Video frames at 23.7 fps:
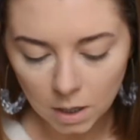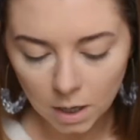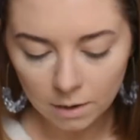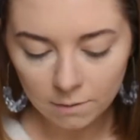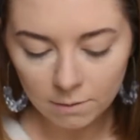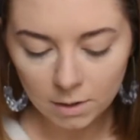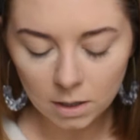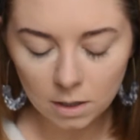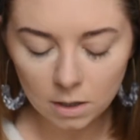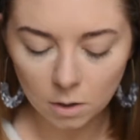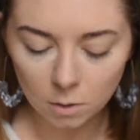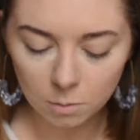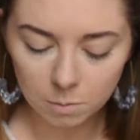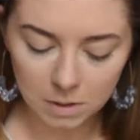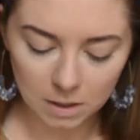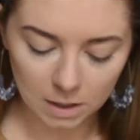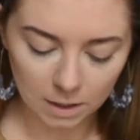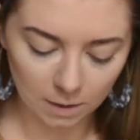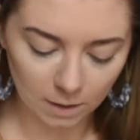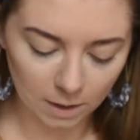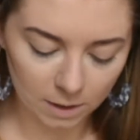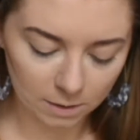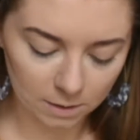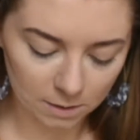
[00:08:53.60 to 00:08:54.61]
I really hope that
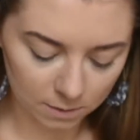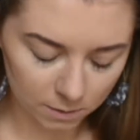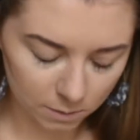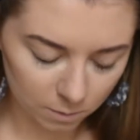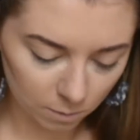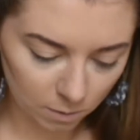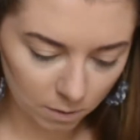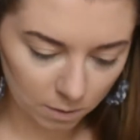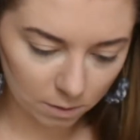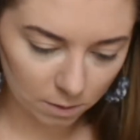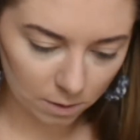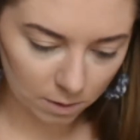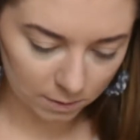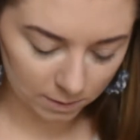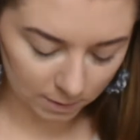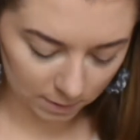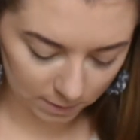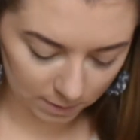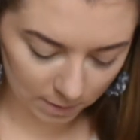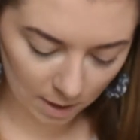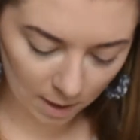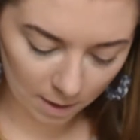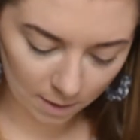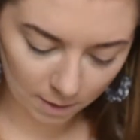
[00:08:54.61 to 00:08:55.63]
I like this one because
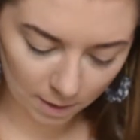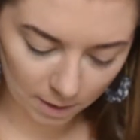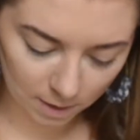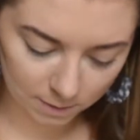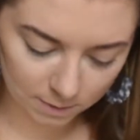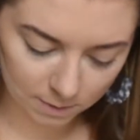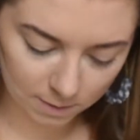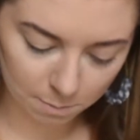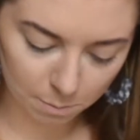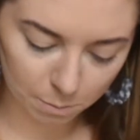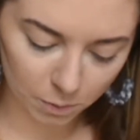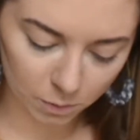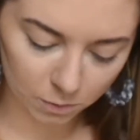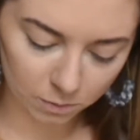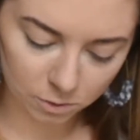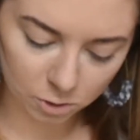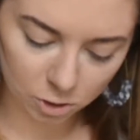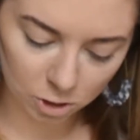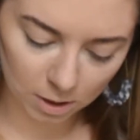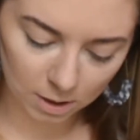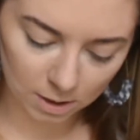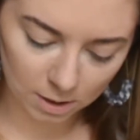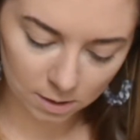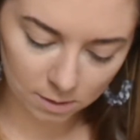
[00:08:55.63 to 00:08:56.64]
it's got like some bold
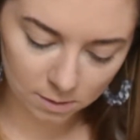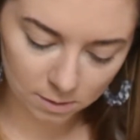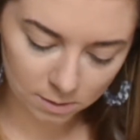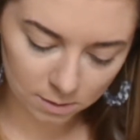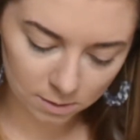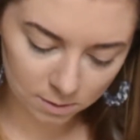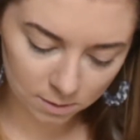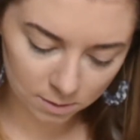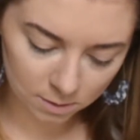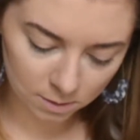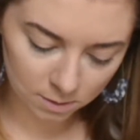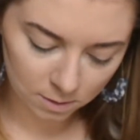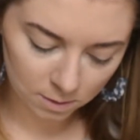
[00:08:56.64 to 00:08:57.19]
shades.